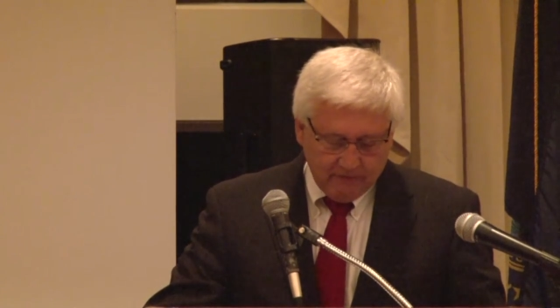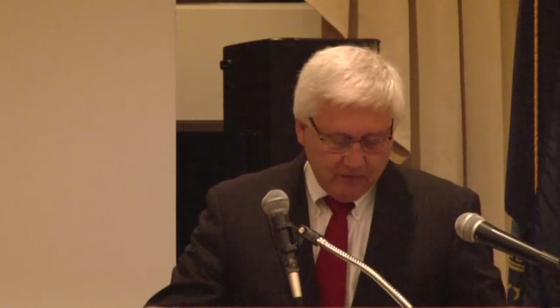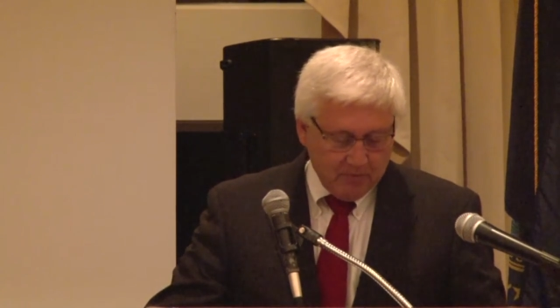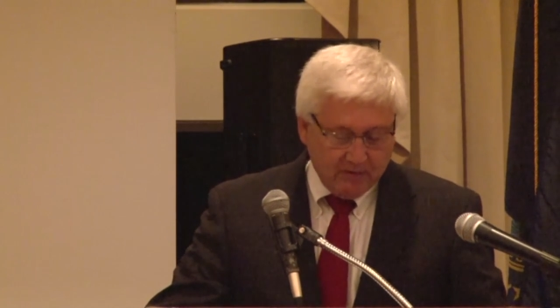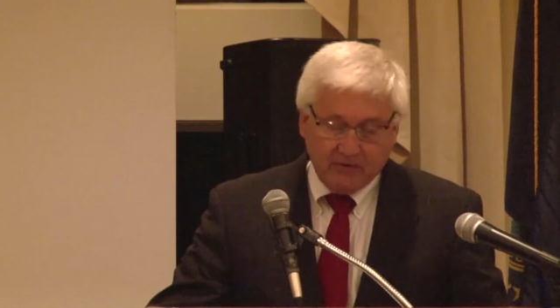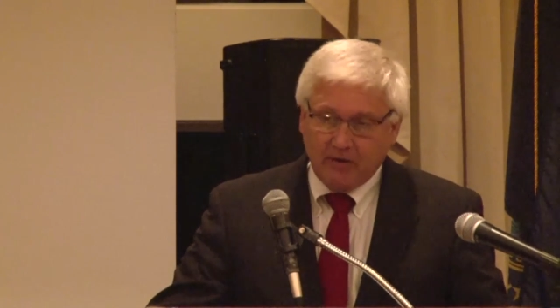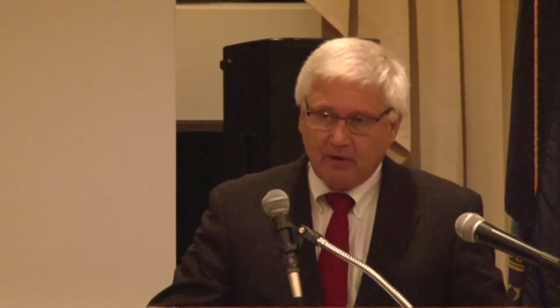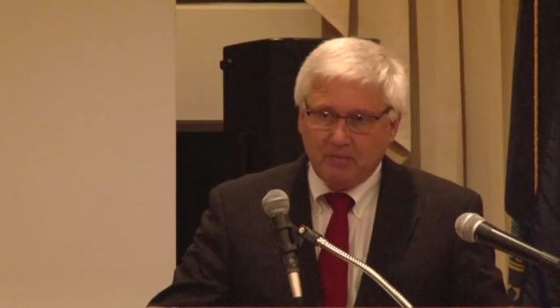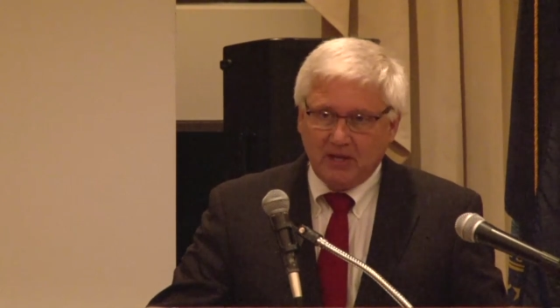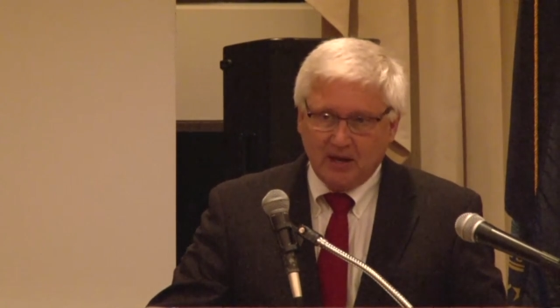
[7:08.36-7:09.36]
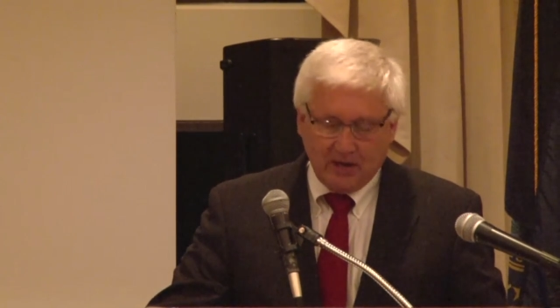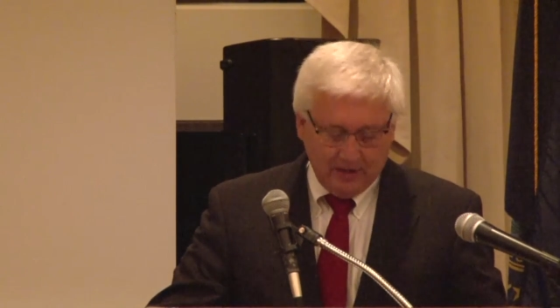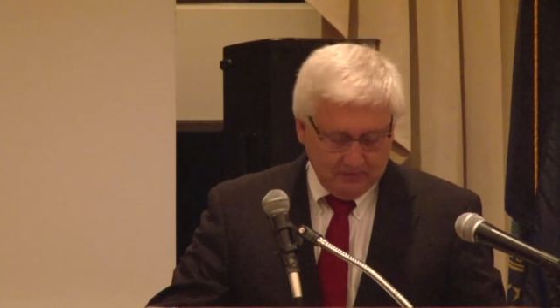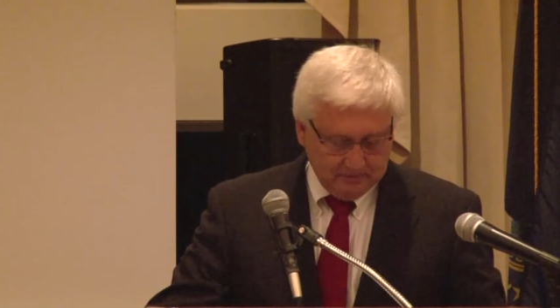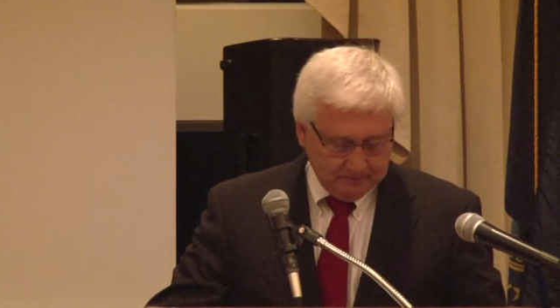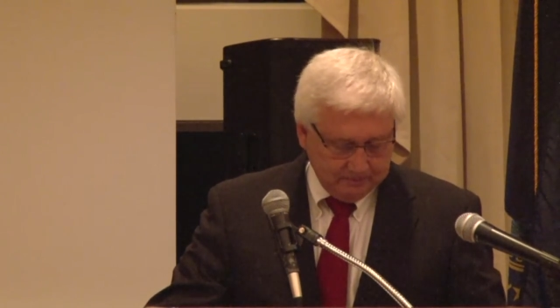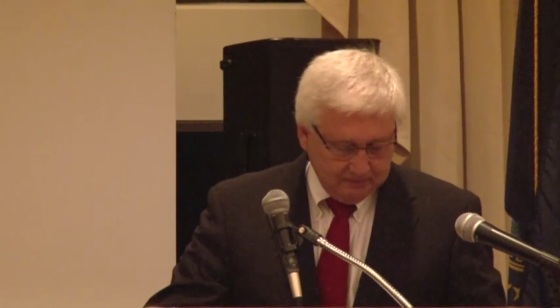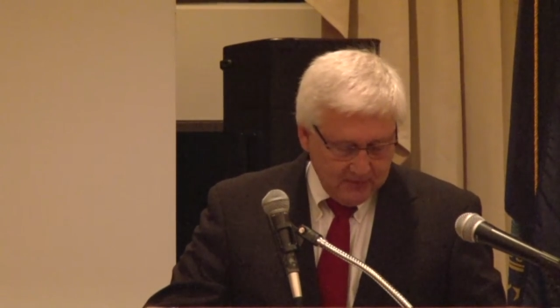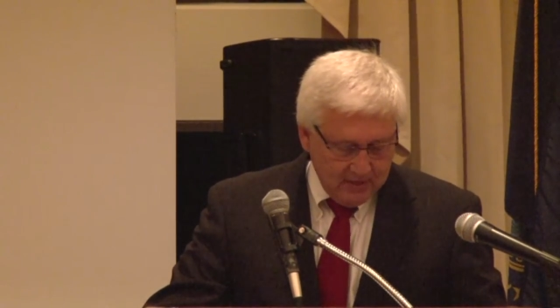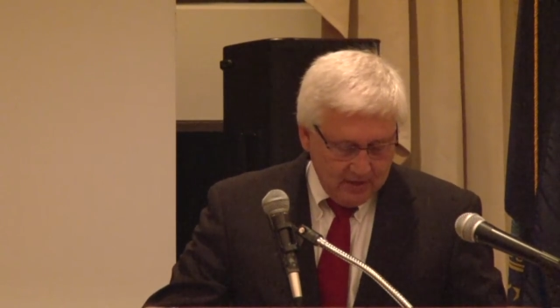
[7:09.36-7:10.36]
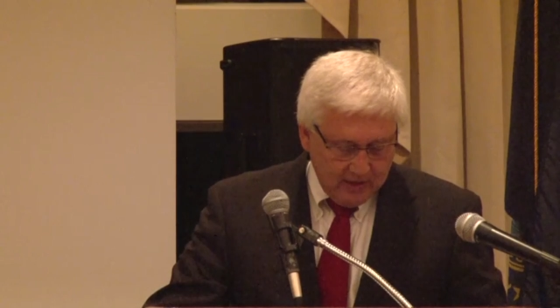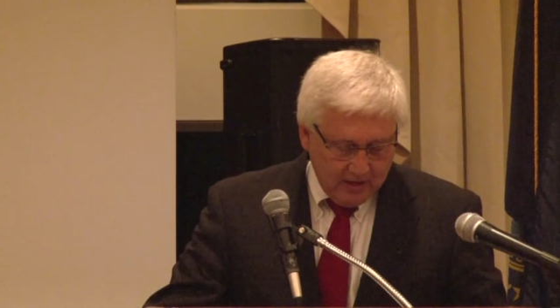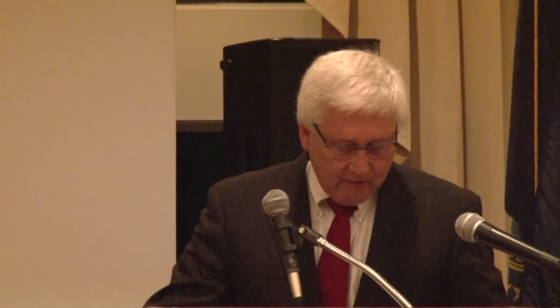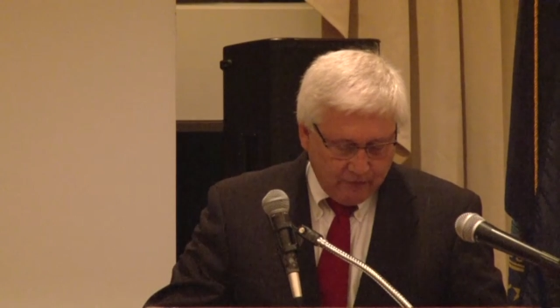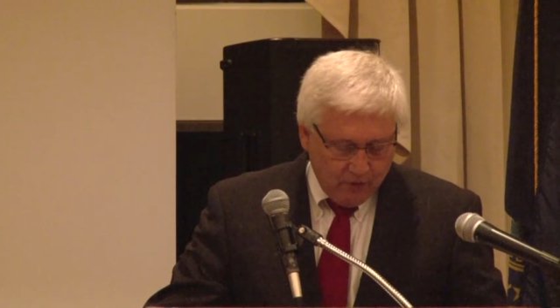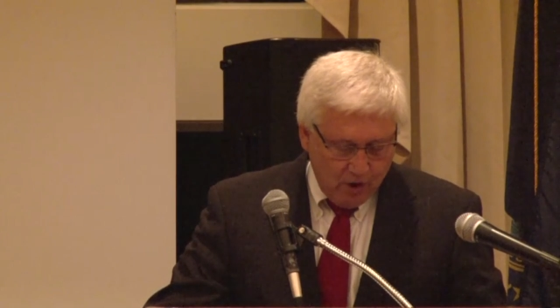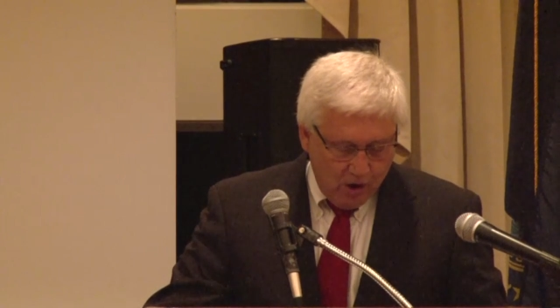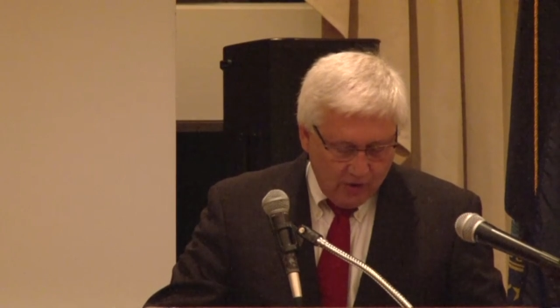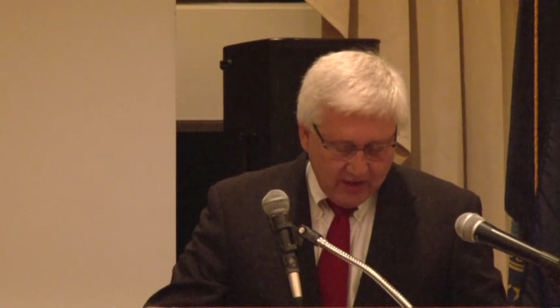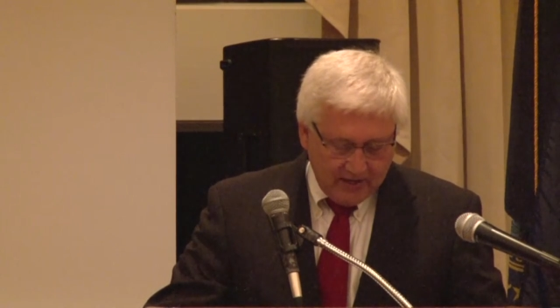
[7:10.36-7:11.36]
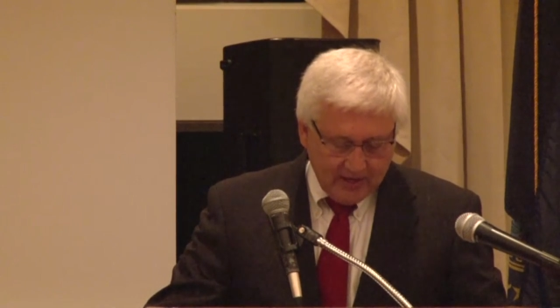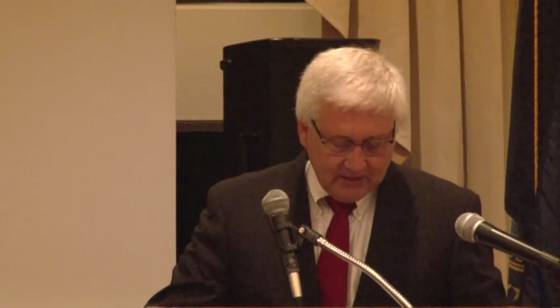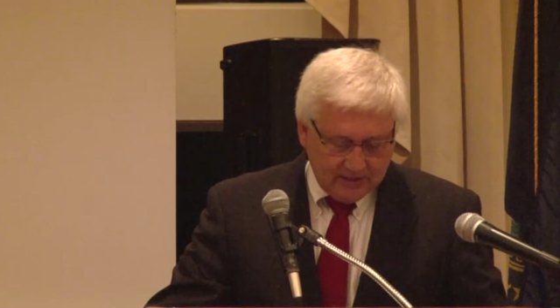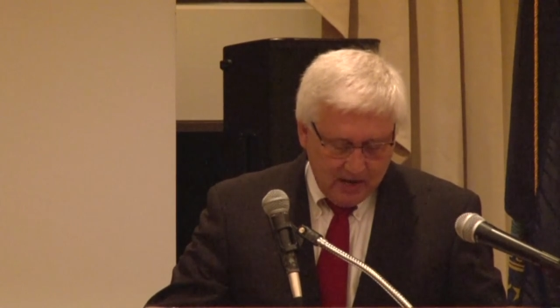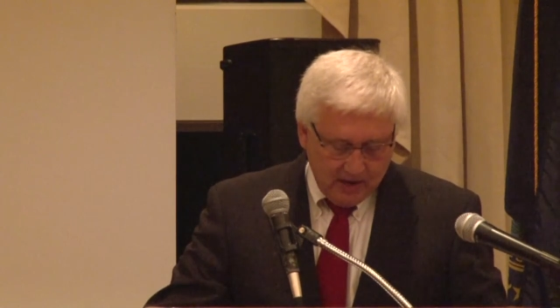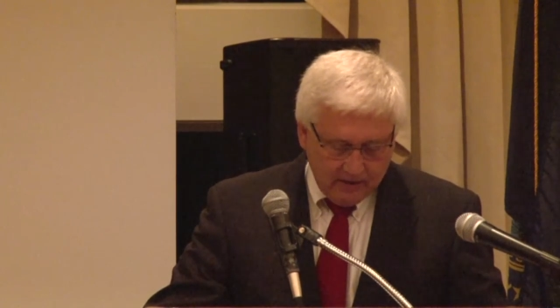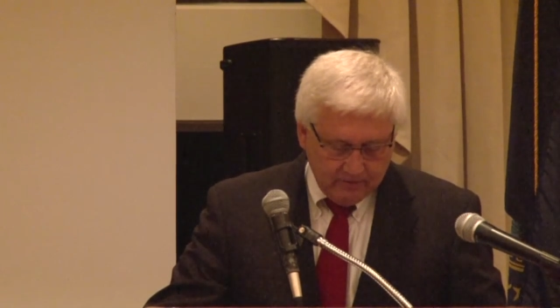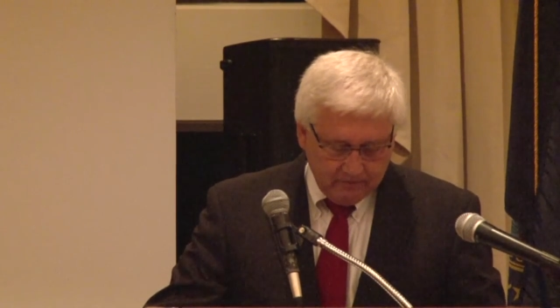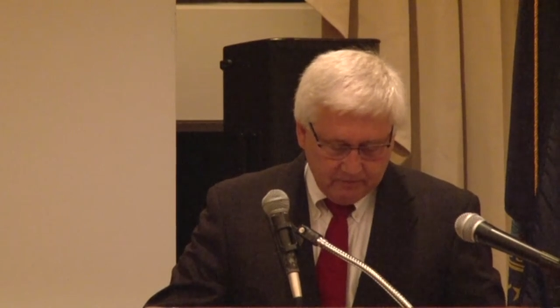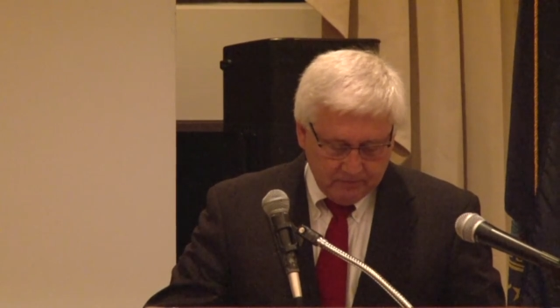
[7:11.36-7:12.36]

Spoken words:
from the very beginning, and for all that he has done